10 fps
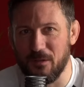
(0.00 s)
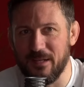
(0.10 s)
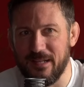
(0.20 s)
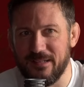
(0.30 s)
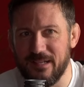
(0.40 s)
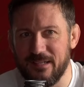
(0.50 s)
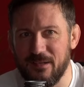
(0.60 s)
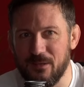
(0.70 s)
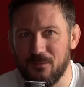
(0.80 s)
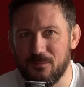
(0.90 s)
looking at that,
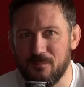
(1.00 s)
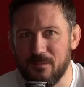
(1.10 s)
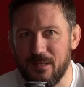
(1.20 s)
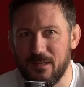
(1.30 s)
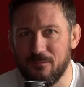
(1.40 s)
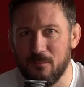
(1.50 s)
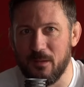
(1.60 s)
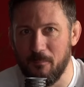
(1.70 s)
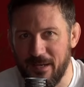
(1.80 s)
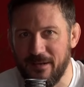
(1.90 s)
from a
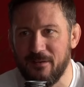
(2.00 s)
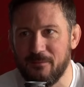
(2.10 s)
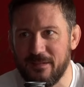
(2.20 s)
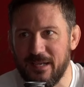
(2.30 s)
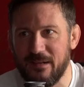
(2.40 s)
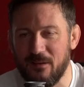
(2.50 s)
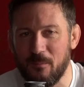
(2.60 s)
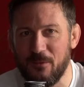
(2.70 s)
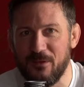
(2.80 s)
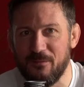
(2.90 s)
competitive and technical
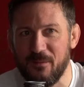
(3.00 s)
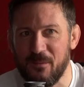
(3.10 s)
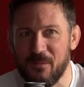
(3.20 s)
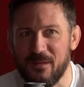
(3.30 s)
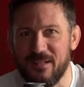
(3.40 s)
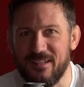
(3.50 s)
point of view,